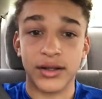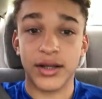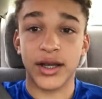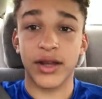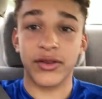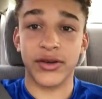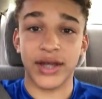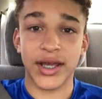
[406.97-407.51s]
The
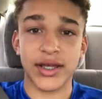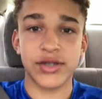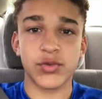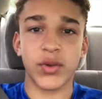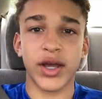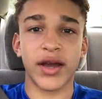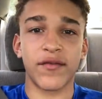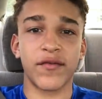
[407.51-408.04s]
other days we
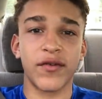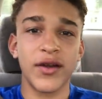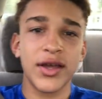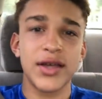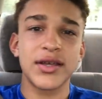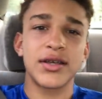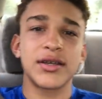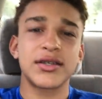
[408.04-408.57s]
have
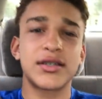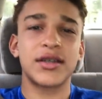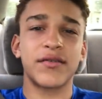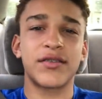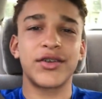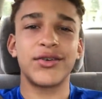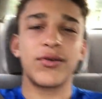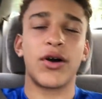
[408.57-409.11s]
stuff to
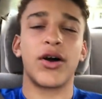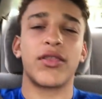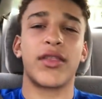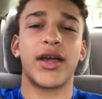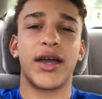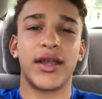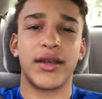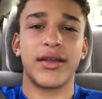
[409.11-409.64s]
do
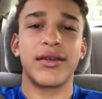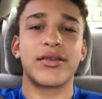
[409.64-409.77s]
online.